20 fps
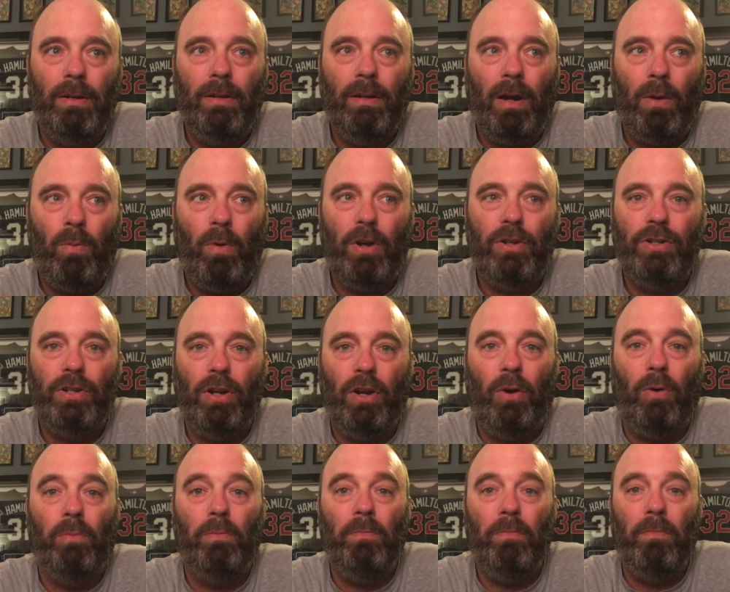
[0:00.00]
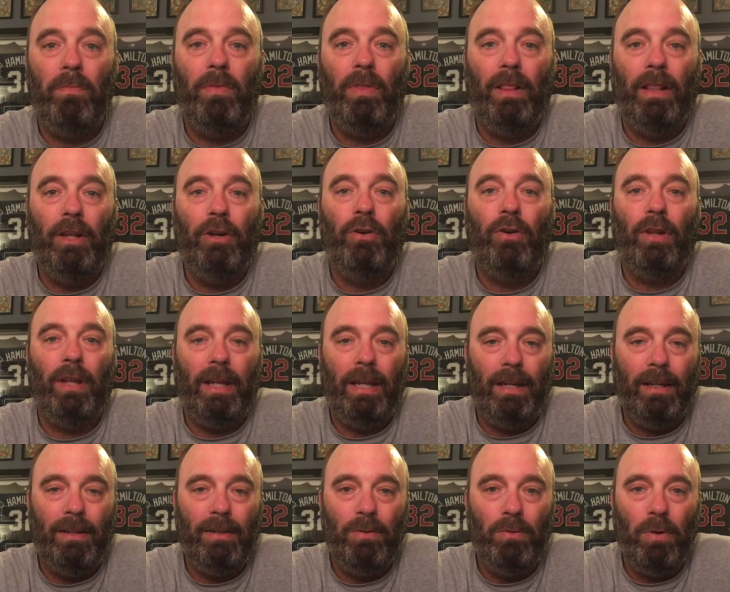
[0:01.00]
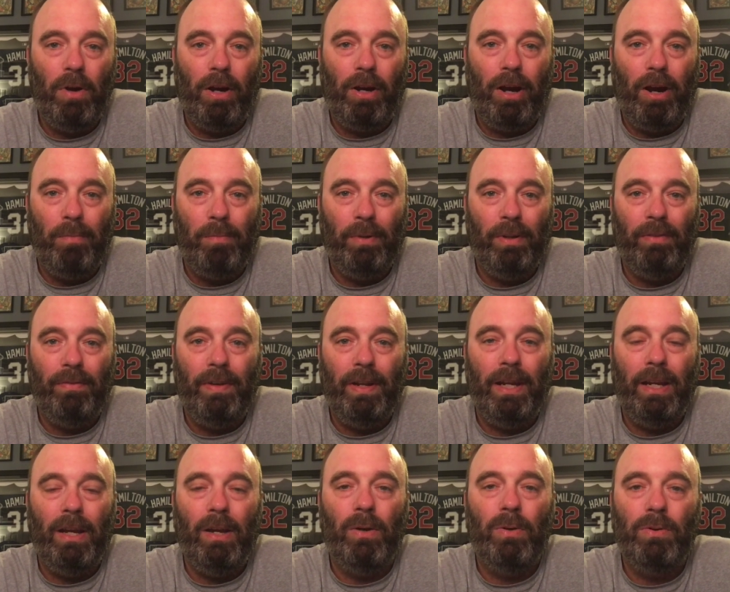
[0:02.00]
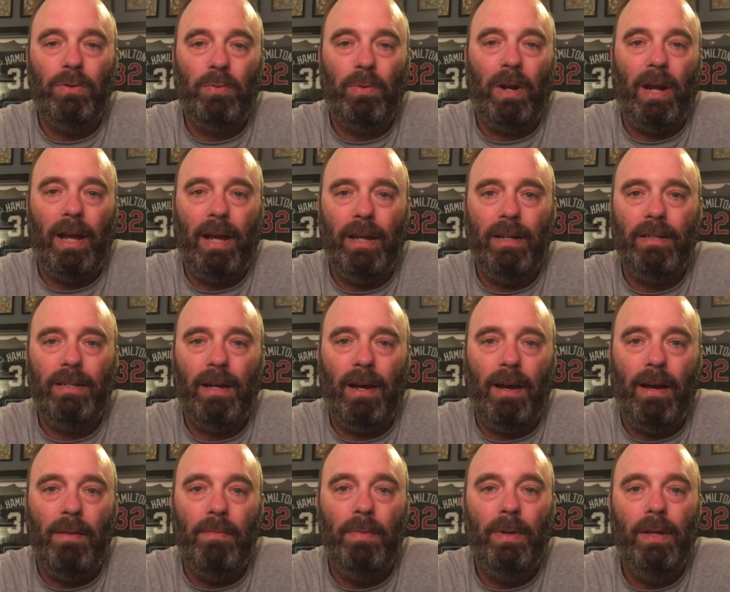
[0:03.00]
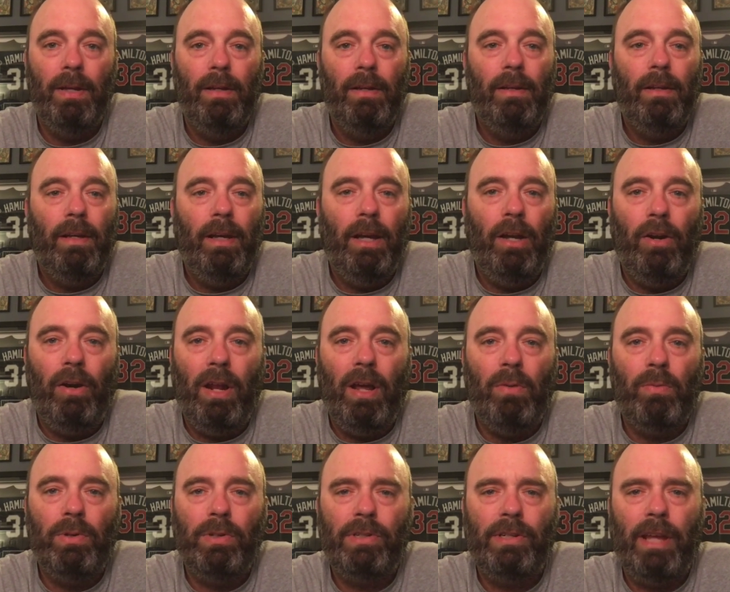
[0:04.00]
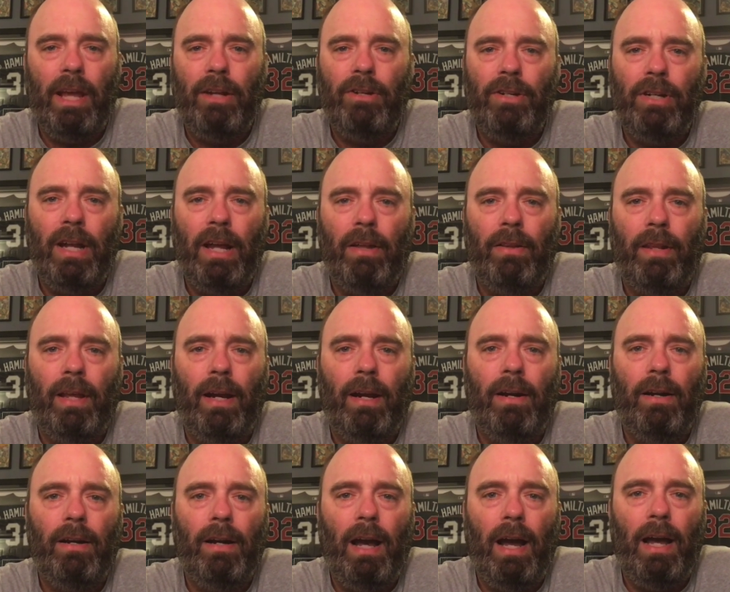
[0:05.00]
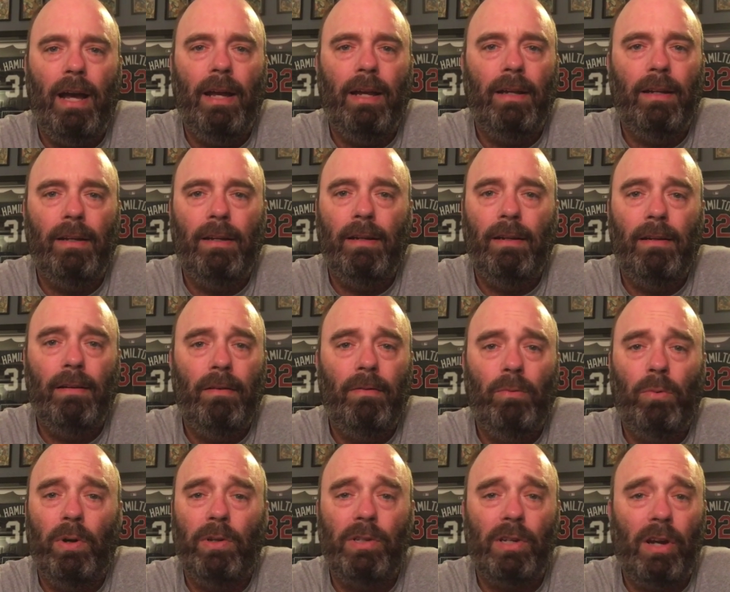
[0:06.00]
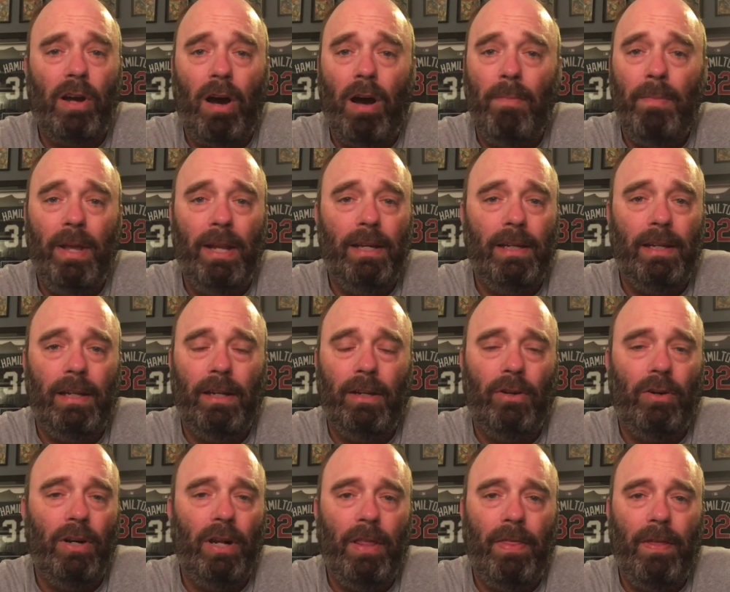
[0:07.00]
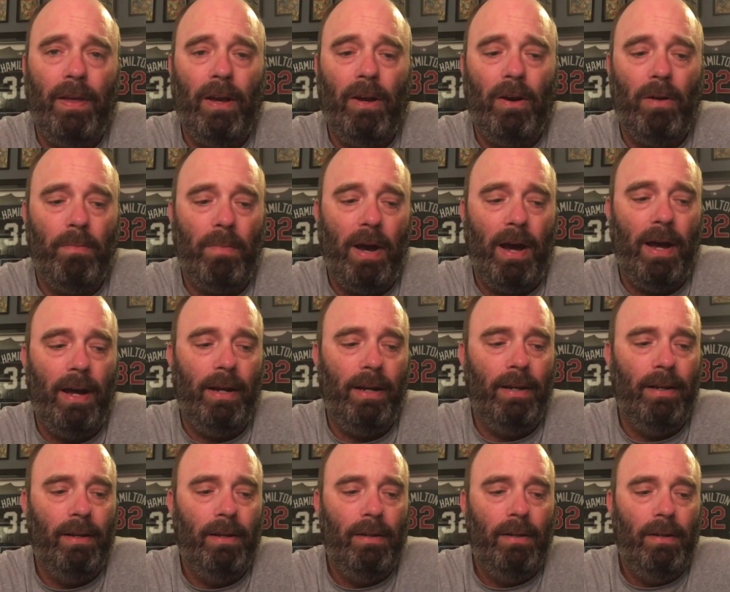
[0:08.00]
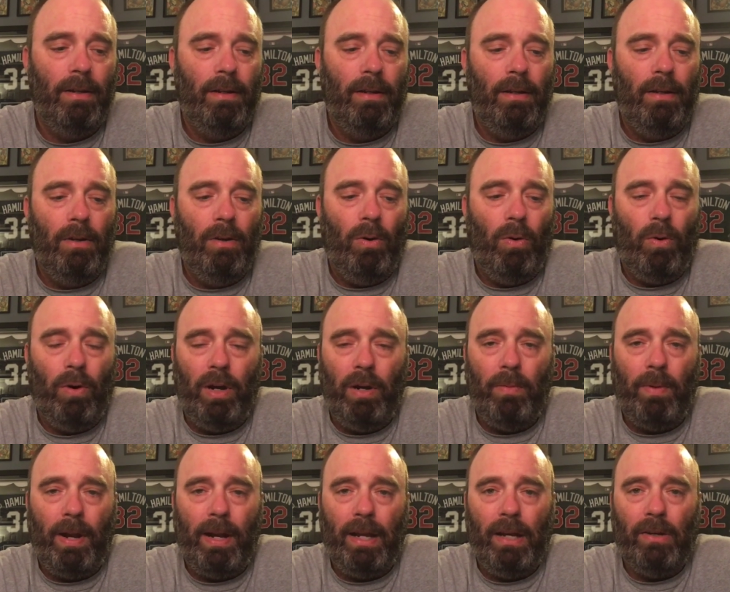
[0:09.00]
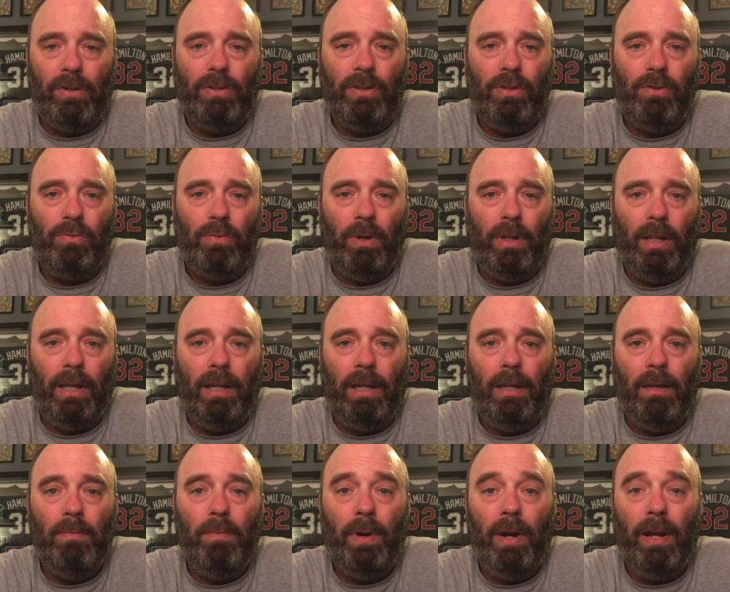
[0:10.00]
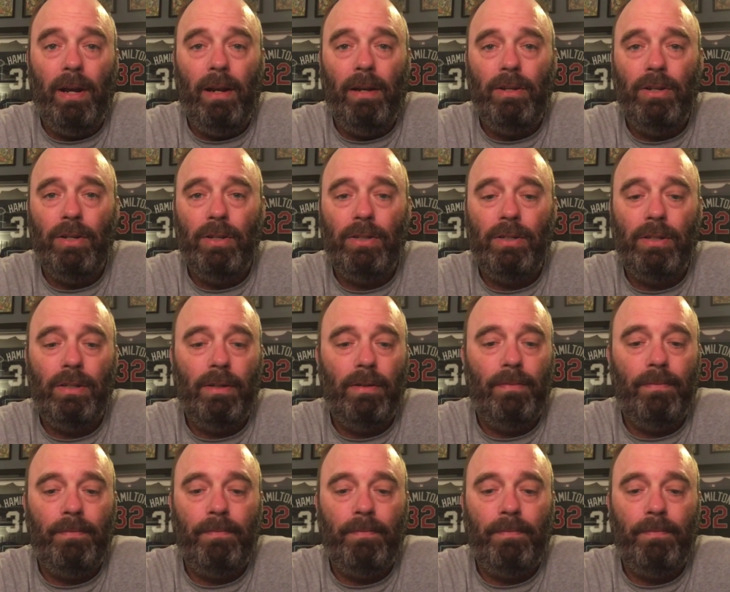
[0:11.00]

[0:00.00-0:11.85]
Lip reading: I watched literally a couple of videos when I had time. Internet was sketchy down there. I wasn't commenting or anything on mine or anybody else's really, but just